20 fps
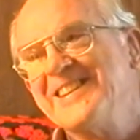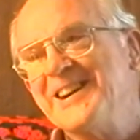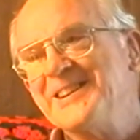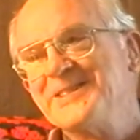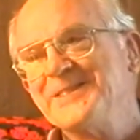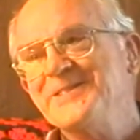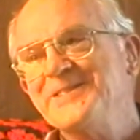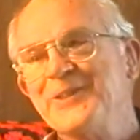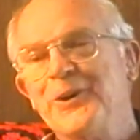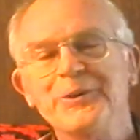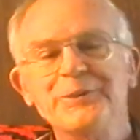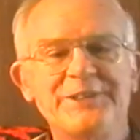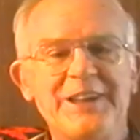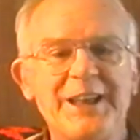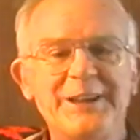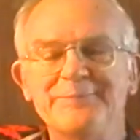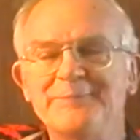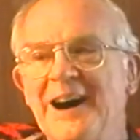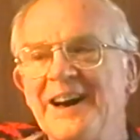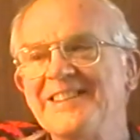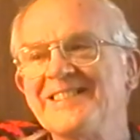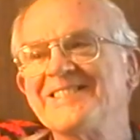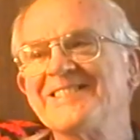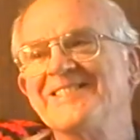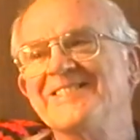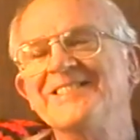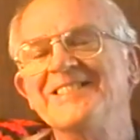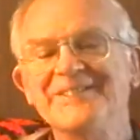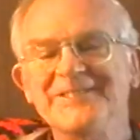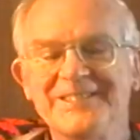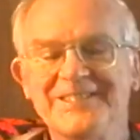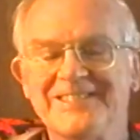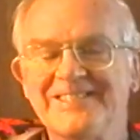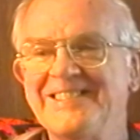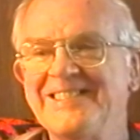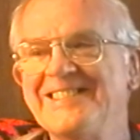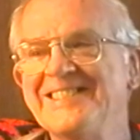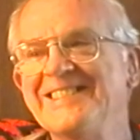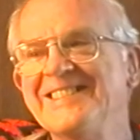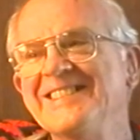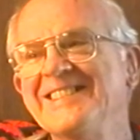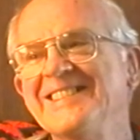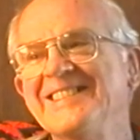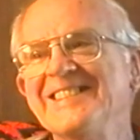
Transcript: and recognized him and told Dad about it. So Ernie was,